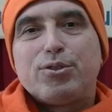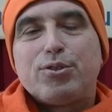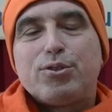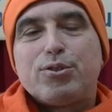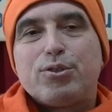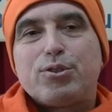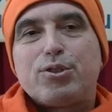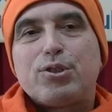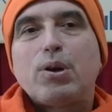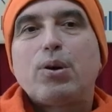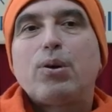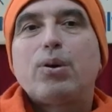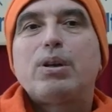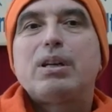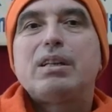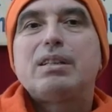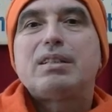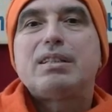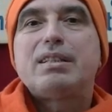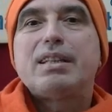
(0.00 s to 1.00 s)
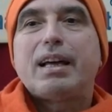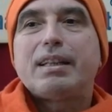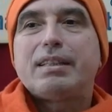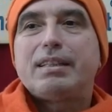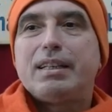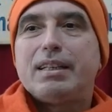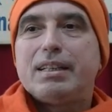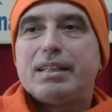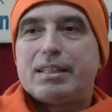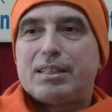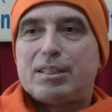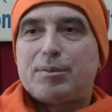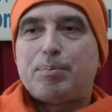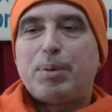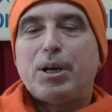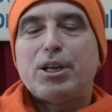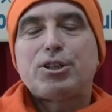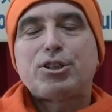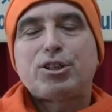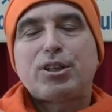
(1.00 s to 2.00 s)
So it's nothing
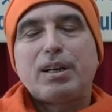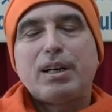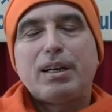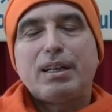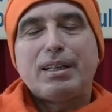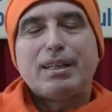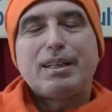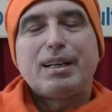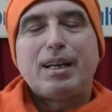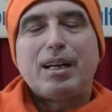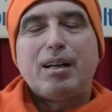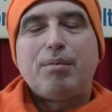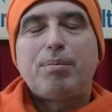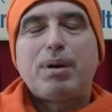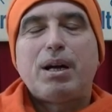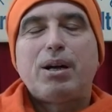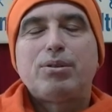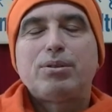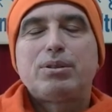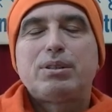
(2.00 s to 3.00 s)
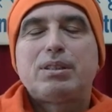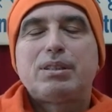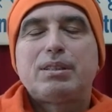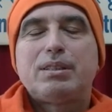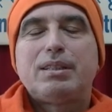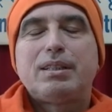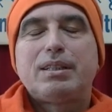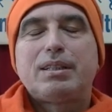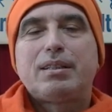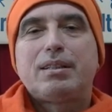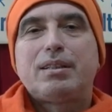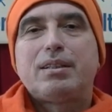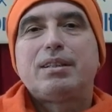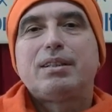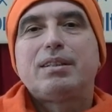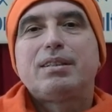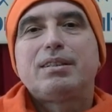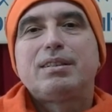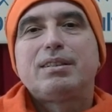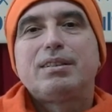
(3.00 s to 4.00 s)
special about
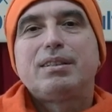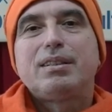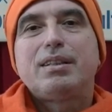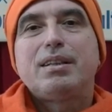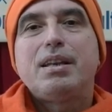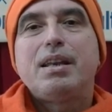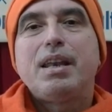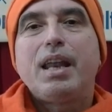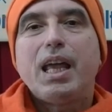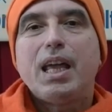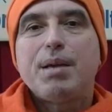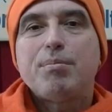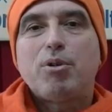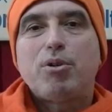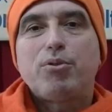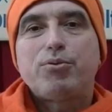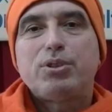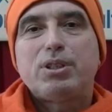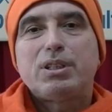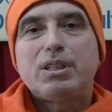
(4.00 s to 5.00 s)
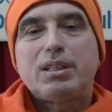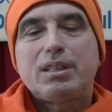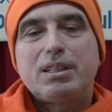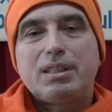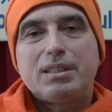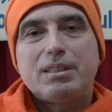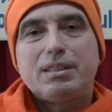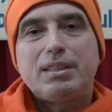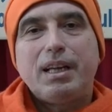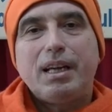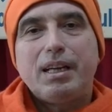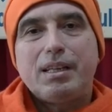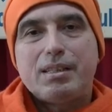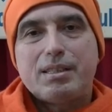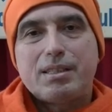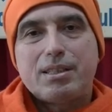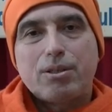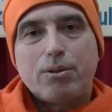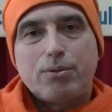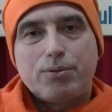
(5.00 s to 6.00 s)
the name of the
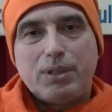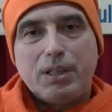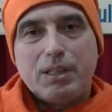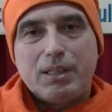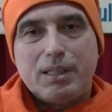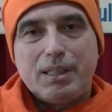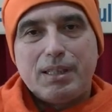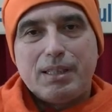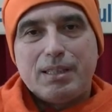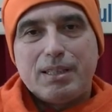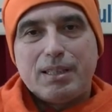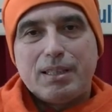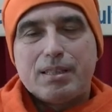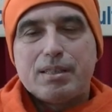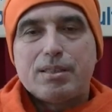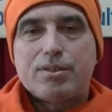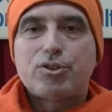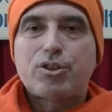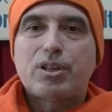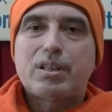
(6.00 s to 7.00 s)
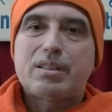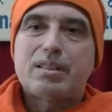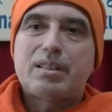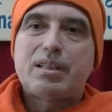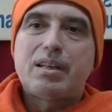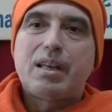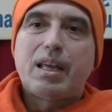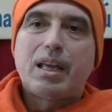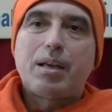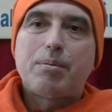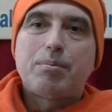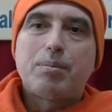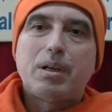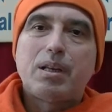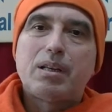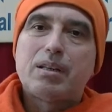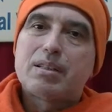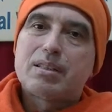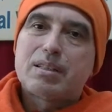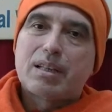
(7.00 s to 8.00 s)
dates of Tithis, it's just the name
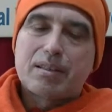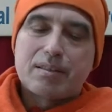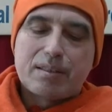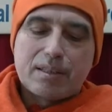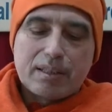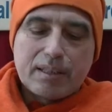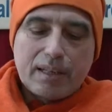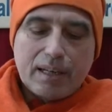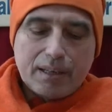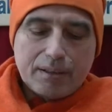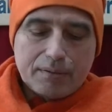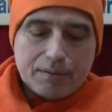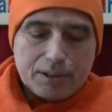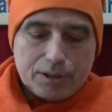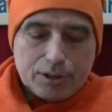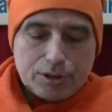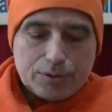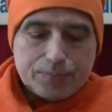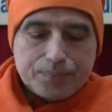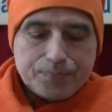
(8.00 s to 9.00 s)
in a Sanskrit language.